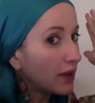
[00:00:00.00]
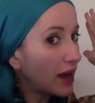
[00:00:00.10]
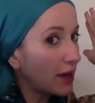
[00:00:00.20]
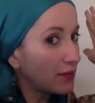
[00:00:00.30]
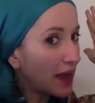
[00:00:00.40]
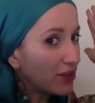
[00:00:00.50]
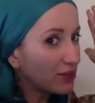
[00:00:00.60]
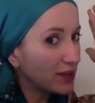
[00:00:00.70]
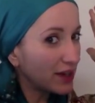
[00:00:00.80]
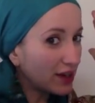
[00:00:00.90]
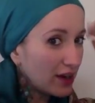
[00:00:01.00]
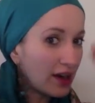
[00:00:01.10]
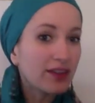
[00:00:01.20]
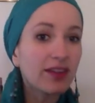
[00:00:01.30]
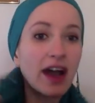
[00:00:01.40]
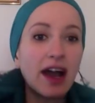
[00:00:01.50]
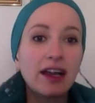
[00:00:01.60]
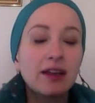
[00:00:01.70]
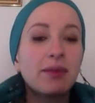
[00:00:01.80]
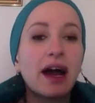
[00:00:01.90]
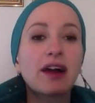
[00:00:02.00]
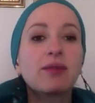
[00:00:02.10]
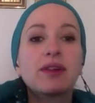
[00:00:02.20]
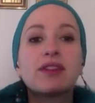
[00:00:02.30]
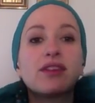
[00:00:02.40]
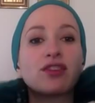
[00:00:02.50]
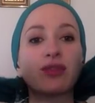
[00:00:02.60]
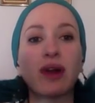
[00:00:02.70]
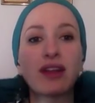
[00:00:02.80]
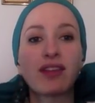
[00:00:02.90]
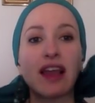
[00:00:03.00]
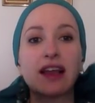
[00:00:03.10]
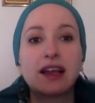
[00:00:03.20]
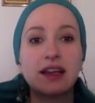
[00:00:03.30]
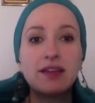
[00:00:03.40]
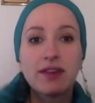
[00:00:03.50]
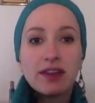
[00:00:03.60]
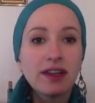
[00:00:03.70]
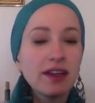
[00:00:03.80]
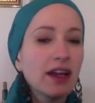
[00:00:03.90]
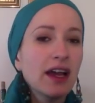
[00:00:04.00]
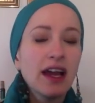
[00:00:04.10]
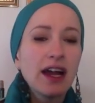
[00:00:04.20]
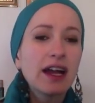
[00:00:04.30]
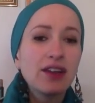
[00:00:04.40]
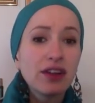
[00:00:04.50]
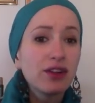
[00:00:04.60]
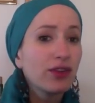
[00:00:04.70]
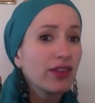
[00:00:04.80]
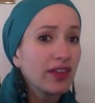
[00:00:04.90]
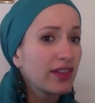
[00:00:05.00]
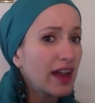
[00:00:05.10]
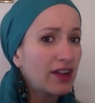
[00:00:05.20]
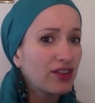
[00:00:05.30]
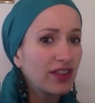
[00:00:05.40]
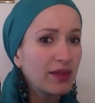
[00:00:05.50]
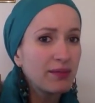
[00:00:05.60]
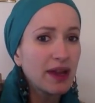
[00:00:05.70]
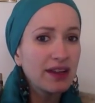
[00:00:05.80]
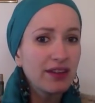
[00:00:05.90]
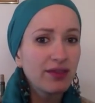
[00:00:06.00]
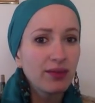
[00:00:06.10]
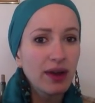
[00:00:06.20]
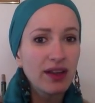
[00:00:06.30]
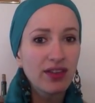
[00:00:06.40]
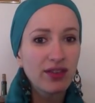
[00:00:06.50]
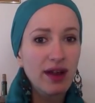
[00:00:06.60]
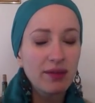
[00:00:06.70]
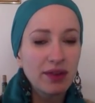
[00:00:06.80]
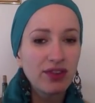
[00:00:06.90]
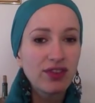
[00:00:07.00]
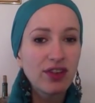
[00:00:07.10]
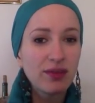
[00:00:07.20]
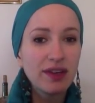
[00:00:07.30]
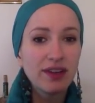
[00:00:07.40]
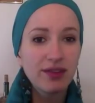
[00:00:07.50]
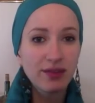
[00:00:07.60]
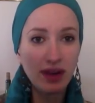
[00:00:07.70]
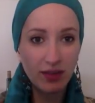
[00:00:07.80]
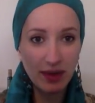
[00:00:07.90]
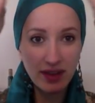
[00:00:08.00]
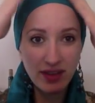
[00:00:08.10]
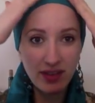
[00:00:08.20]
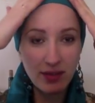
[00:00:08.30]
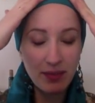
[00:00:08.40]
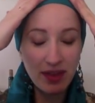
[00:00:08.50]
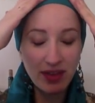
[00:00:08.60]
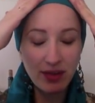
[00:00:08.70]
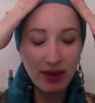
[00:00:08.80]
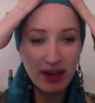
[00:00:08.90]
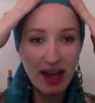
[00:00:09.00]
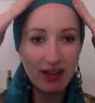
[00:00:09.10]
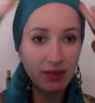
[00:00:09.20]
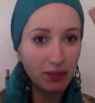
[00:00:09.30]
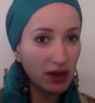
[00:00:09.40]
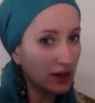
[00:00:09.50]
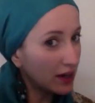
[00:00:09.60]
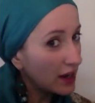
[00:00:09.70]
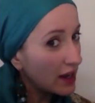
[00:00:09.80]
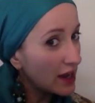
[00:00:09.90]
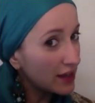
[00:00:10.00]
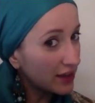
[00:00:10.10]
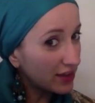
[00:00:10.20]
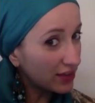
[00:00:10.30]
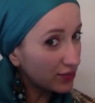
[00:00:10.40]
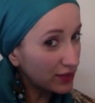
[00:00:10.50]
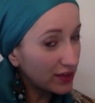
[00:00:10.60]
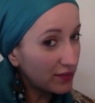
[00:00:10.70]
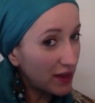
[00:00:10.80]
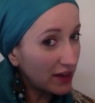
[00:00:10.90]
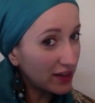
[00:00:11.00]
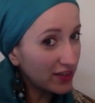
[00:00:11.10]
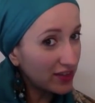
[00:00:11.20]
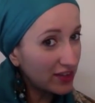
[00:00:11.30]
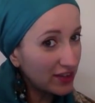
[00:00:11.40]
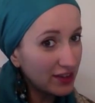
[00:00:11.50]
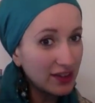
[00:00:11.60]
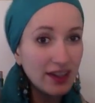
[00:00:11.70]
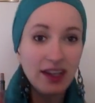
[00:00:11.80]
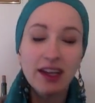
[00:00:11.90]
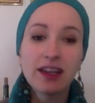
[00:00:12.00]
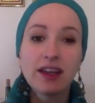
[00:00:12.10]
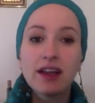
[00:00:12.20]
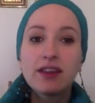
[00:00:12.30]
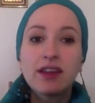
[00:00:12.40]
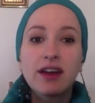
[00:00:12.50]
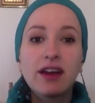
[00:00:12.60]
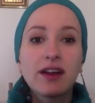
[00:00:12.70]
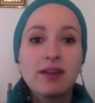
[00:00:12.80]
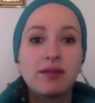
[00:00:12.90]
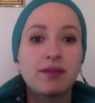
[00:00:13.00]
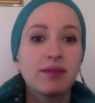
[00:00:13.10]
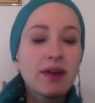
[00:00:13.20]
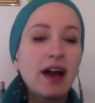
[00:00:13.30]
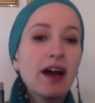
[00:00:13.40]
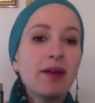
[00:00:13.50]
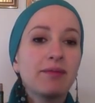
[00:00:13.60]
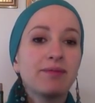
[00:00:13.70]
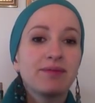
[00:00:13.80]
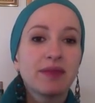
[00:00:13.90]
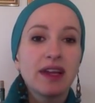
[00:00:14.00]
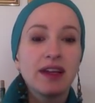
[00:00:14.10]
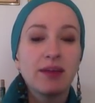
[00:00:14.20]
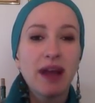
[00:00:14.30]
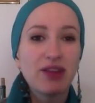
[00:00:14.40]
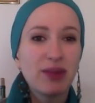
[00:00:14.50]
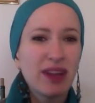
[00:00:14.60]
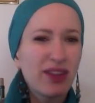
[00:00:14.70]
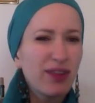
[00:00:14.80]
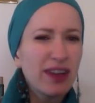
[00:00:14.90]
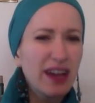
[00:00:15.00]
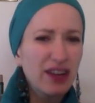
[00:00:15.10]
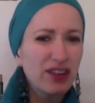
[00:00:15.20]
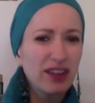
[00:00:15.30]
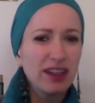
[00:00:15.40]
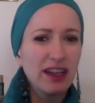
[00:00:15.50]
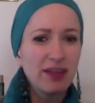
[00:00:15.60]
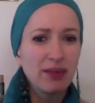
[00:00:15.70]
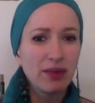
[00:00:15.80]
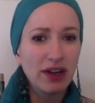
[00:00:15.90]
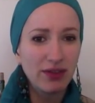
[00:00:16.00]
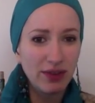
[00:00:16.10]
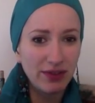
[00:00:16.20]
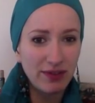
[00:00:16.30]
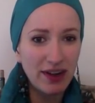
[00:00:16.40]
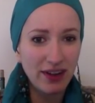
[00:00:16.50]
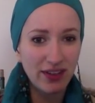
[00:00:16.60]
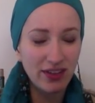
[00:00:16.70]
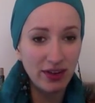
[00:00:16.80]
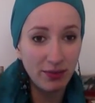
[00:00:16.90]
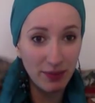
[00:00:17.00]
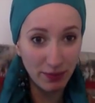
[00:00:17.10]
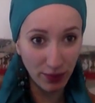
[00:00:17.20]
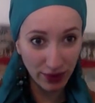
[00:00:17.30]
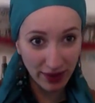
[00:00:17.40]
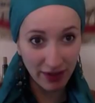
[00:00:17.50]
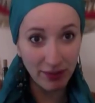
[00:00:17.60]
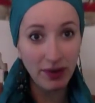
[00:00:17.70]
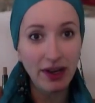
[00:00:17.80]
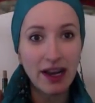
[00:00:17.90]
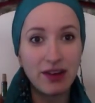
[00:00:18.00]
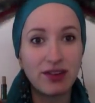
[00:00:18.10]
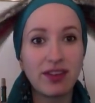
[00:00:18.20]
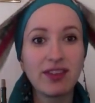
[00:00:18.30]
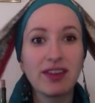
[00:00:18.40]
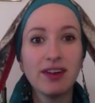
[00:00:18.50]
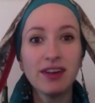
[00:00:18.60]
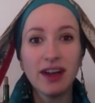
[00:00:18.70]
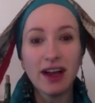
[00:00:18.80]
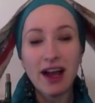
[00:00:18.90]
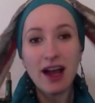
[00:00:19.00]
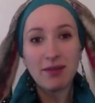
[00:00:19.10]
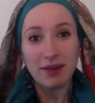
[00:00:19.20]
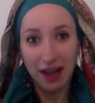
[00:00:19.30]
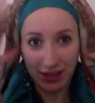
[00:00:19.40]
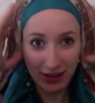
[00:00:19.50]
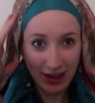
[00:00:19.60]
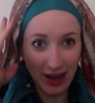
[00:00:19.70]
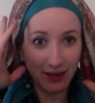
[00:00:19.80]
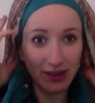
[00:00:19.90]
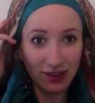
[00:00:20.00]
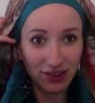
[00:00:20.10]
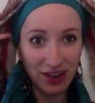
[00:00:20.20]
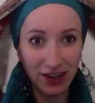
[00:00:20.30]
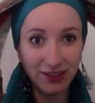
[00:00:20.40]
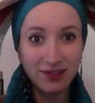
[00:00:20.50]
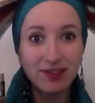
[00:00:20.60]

um, pashmina on, tied at the back with the two ends hanging evenly. Again, you can use these sashes in many different ways, to wrap in so many different ways, but this is the basic one that I've been wearing. This is Rivka Malka's teal in the um, in the pashmina. It's funny, actually. Lately, I've been wearing Rivka Malka's teal more than I've been wearing Andrea's teal, but that's okay. We can share.